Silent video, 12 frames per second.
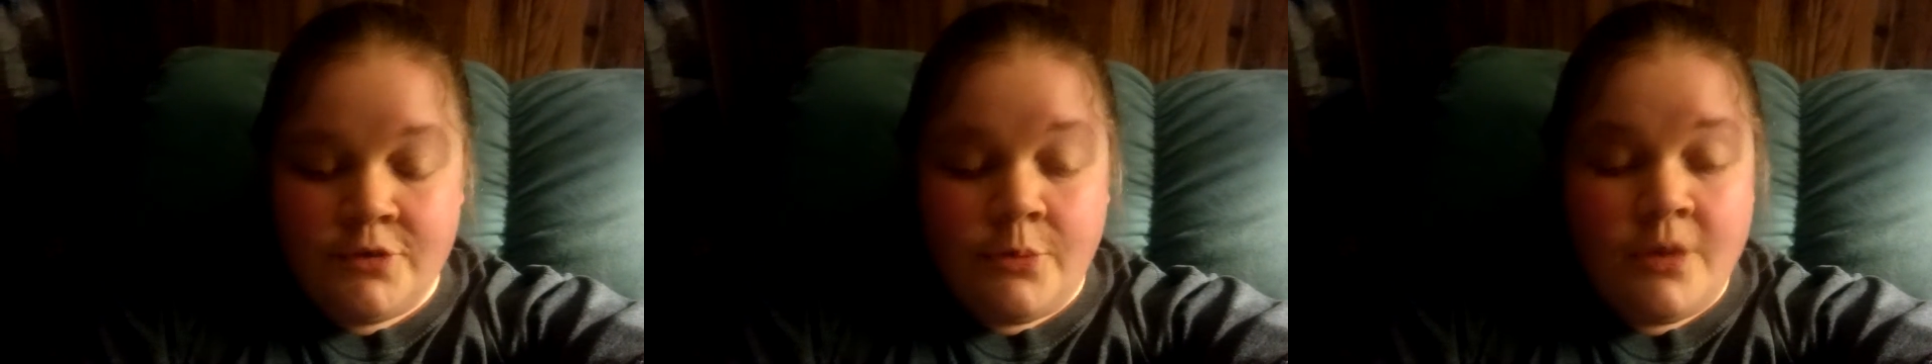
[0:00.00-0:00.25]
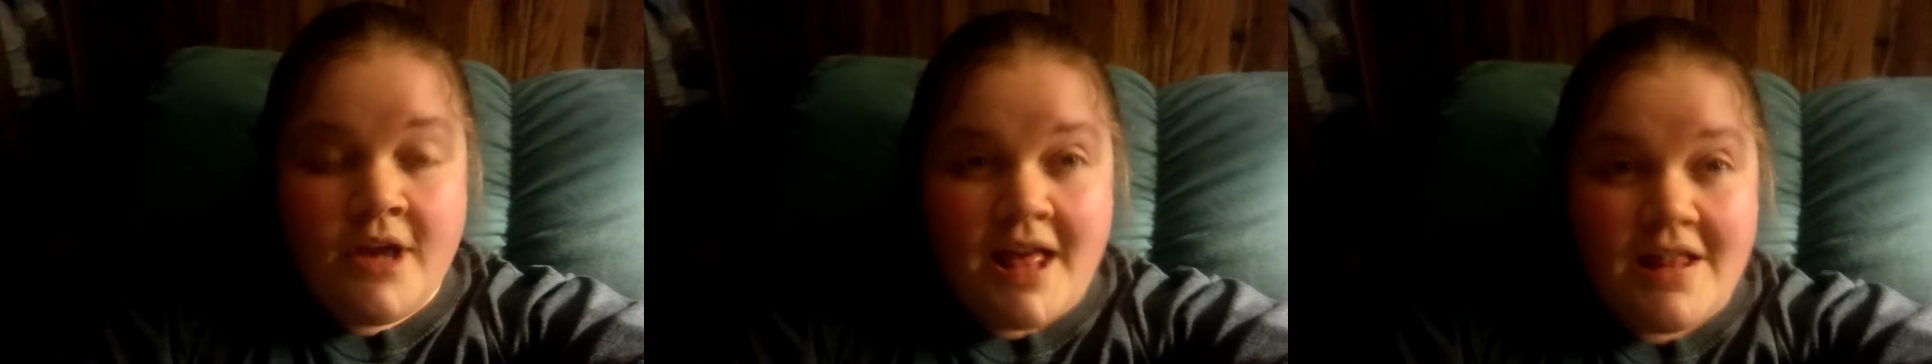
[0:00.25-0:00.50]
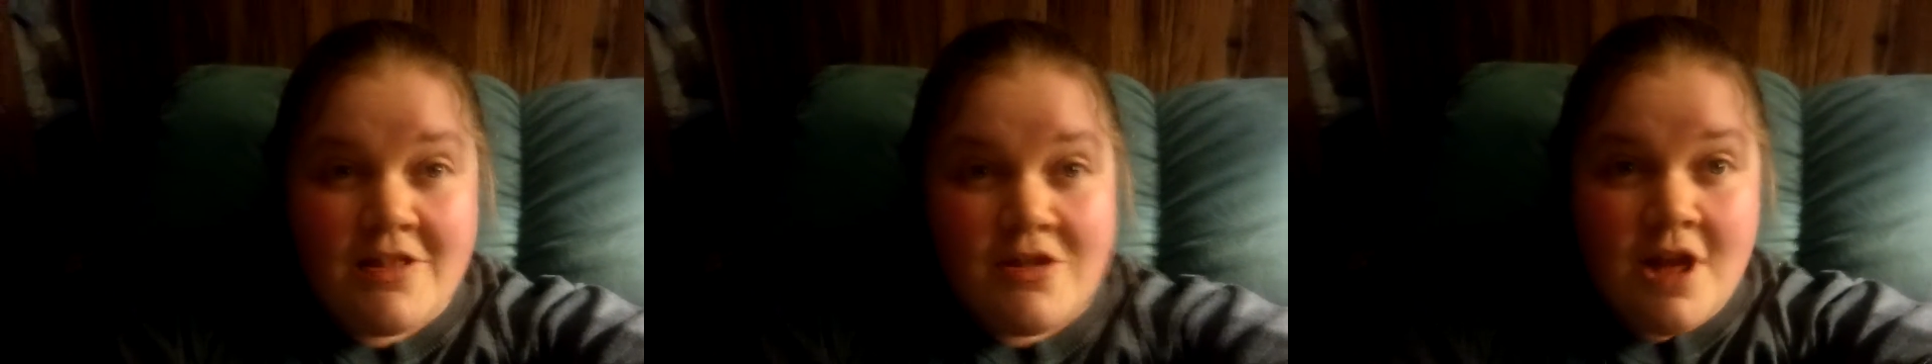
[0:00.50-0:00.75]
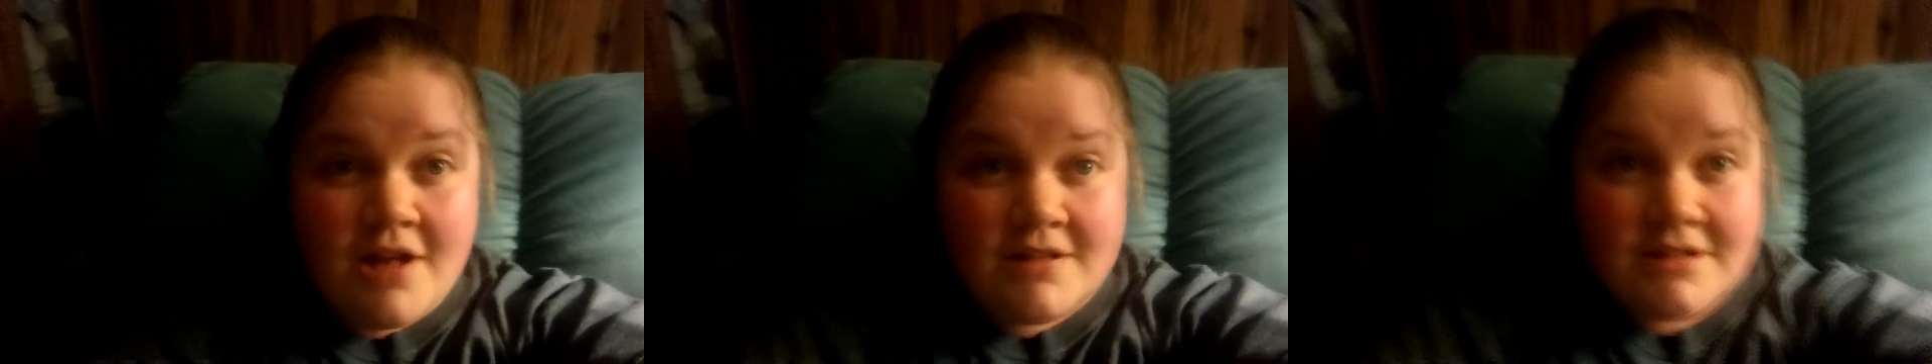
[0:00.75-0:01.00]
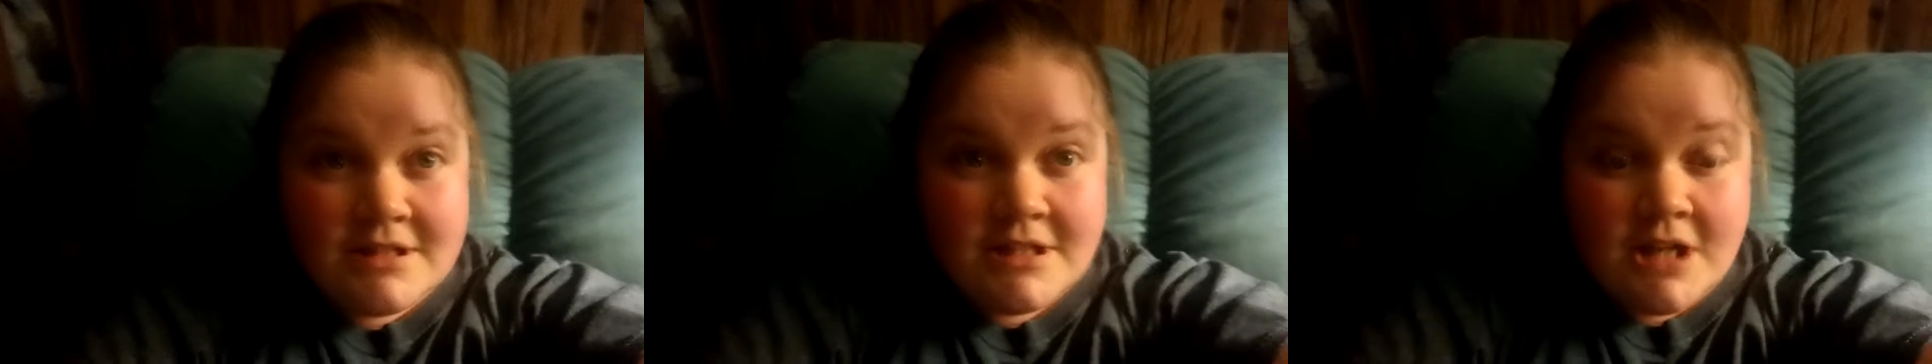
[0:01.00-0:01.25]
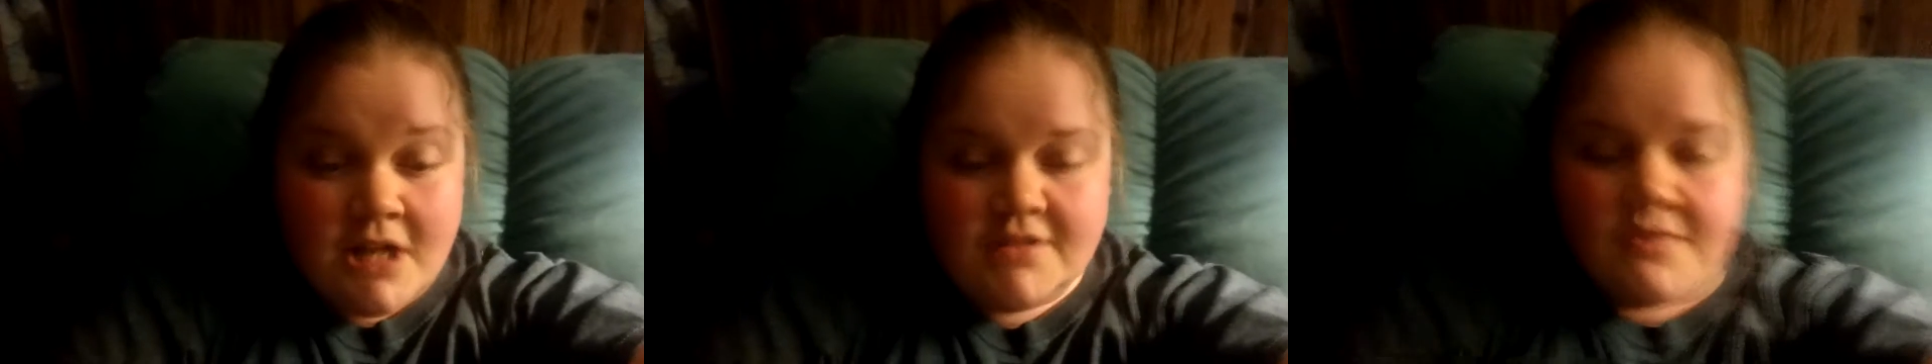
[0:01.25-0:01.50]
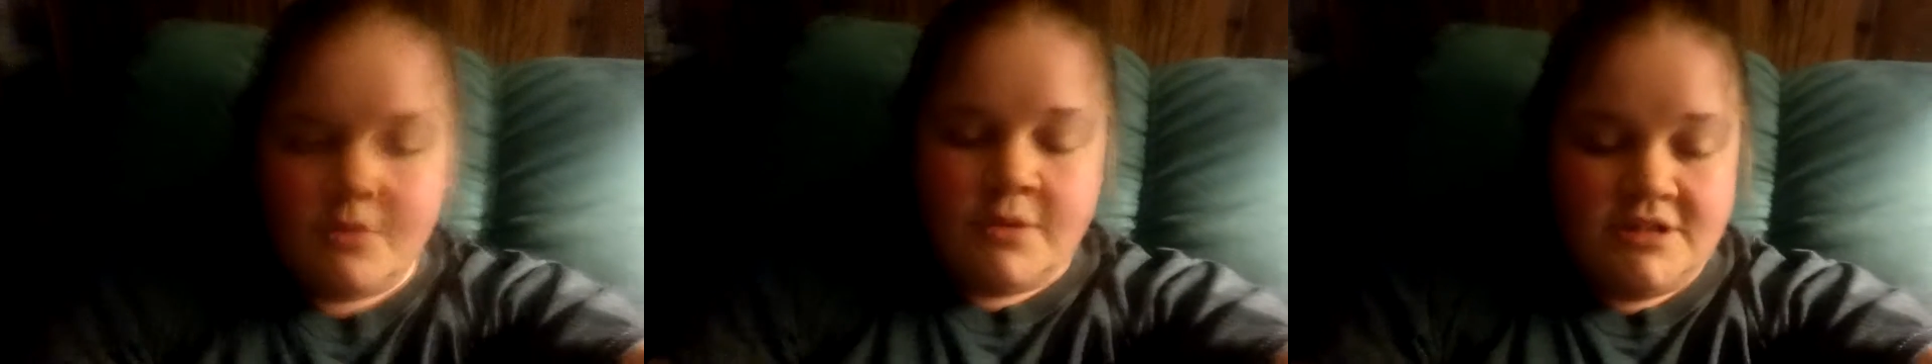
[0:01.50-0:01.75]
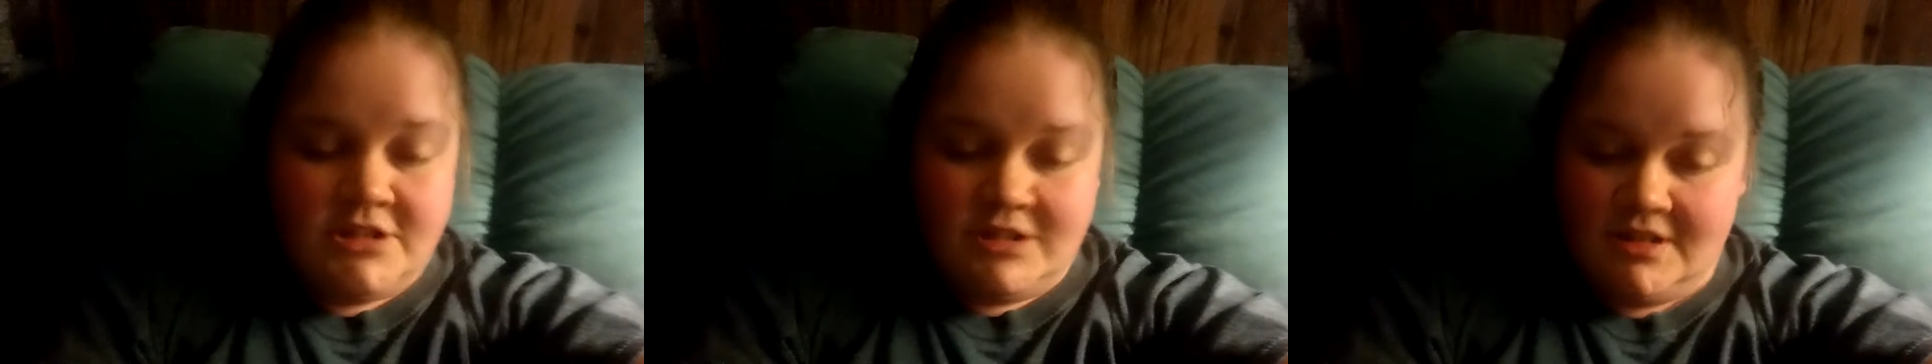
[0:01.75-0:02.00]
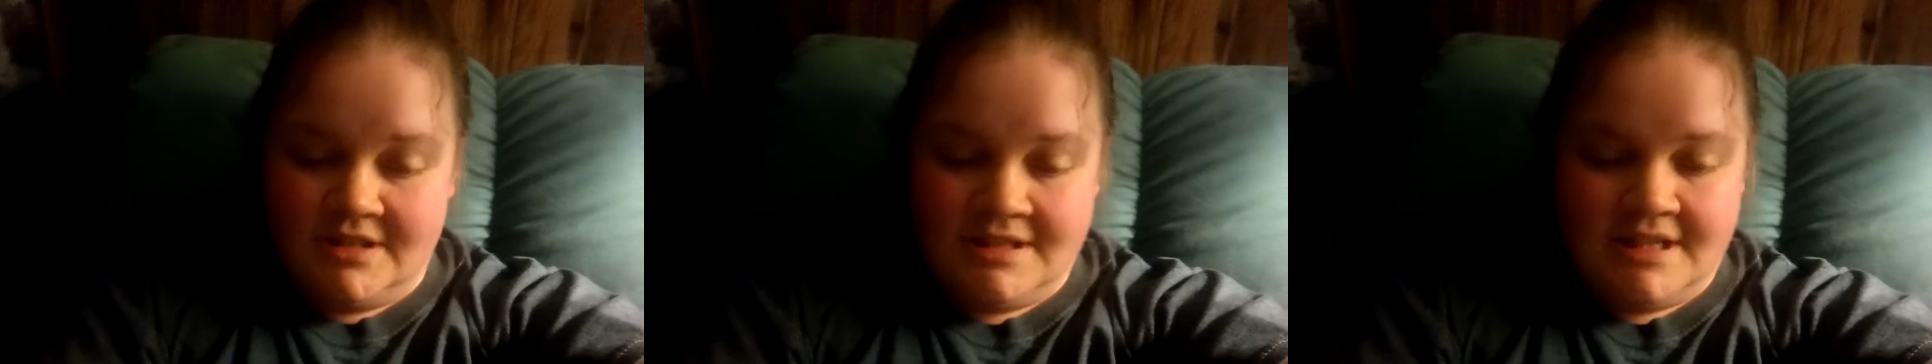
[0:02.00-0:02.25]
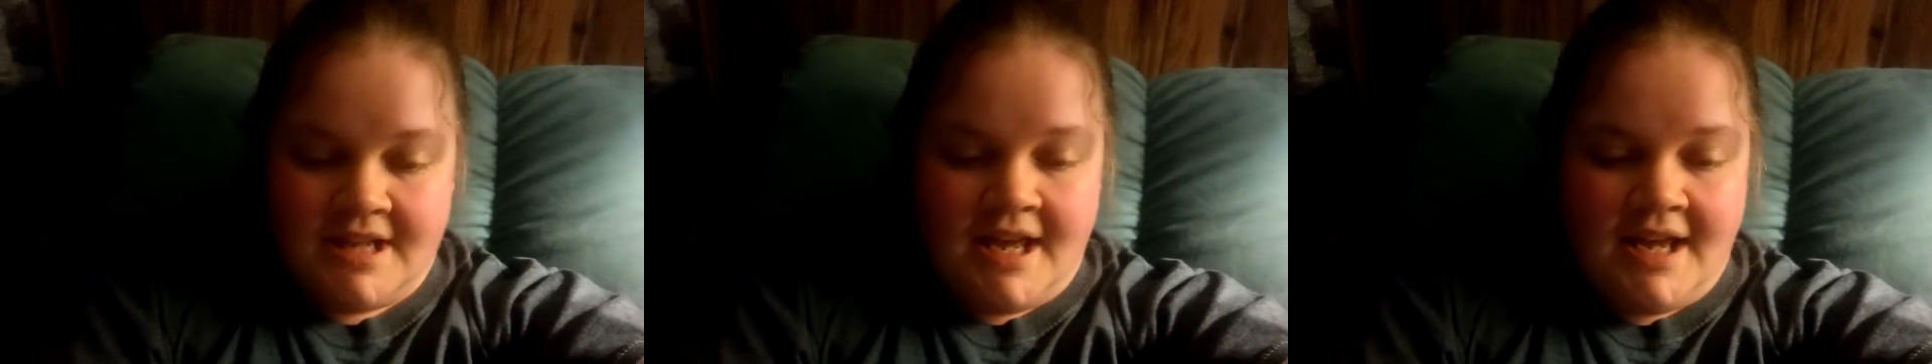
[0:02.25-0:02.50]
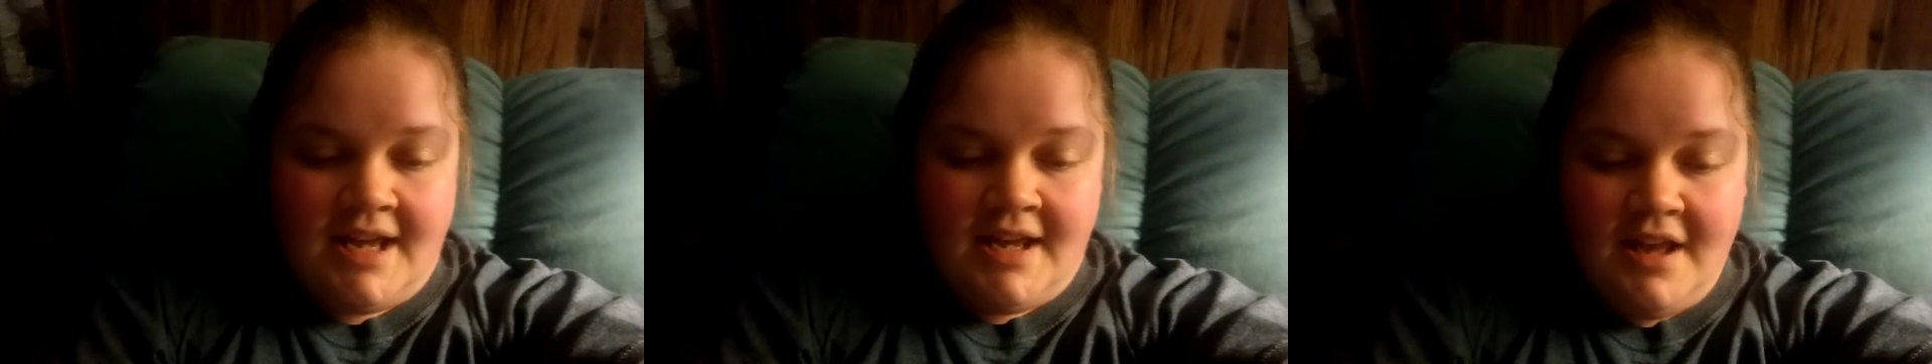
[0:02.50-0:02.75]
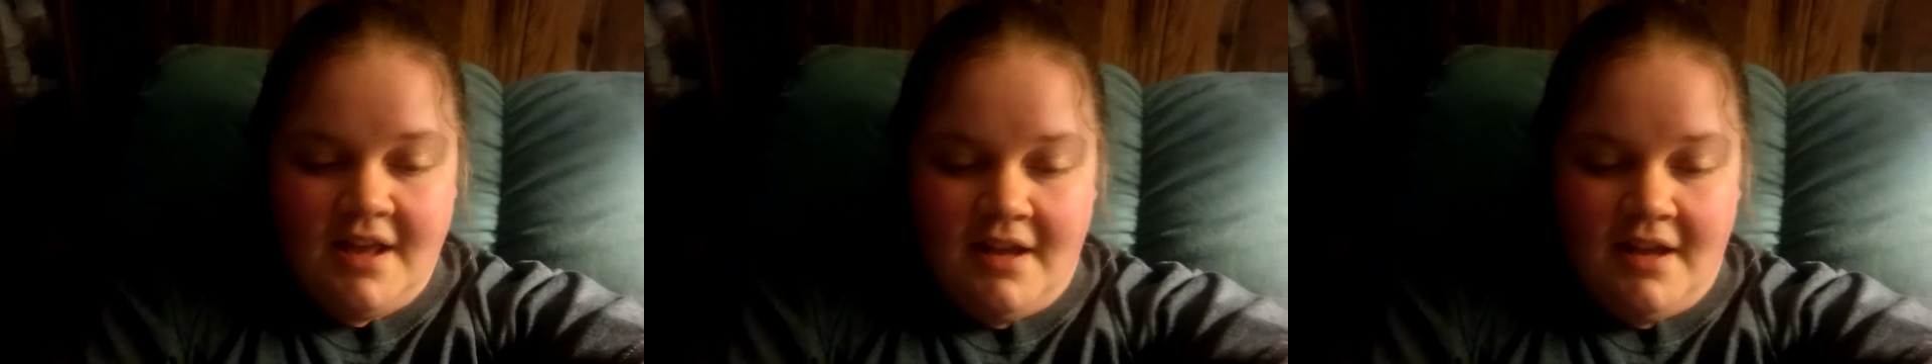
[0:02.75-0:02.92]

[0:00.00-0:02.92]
we got lots and lots of questions today